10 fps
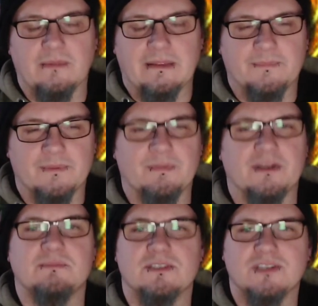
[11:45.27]
but
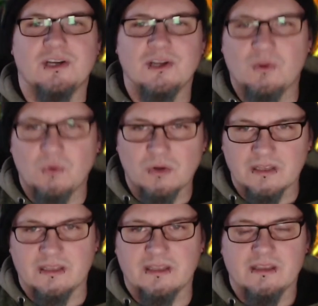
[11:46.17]
it's much higher
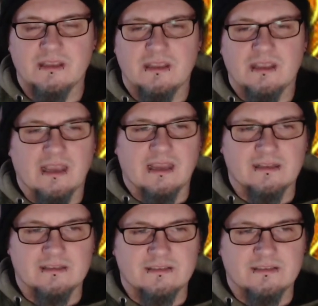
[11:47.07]
quality. And